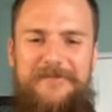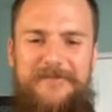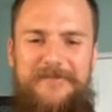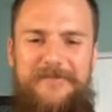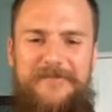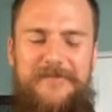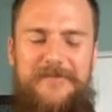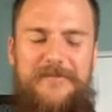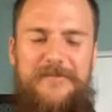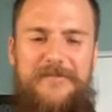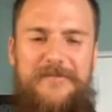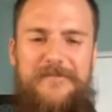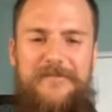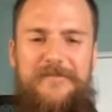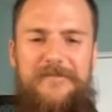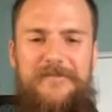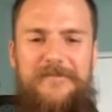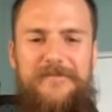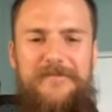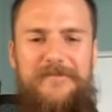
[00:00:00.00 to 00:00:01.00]

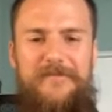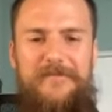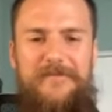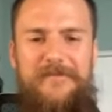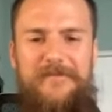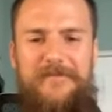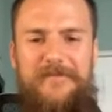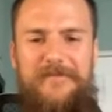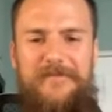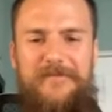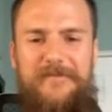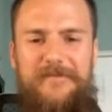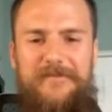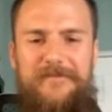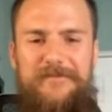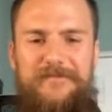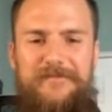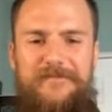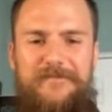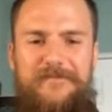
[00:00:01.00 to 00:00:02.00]

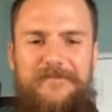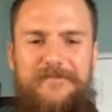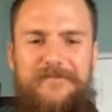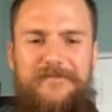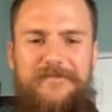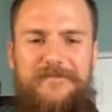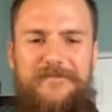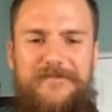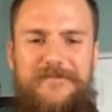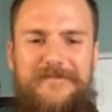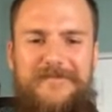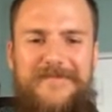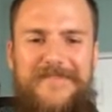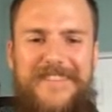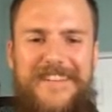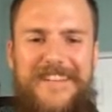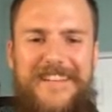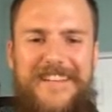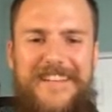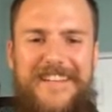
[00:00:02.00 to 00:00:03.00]

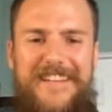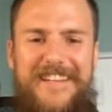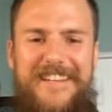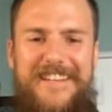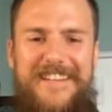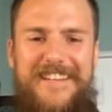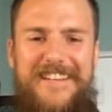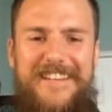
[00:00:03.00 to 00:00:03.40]
No words are spoken by the person on screen.